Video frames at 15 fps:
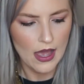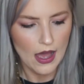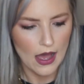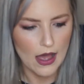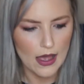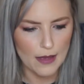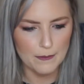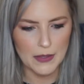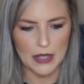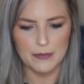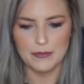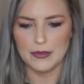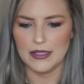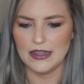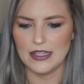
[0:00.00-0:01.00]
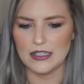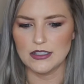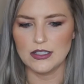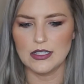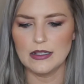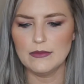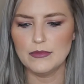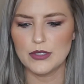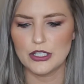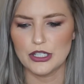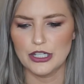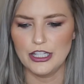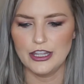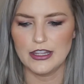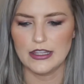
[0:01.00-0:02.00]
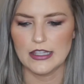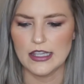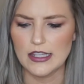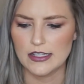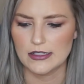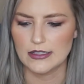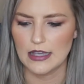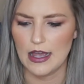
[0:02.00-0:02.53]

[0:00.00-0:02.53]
But there's some good things.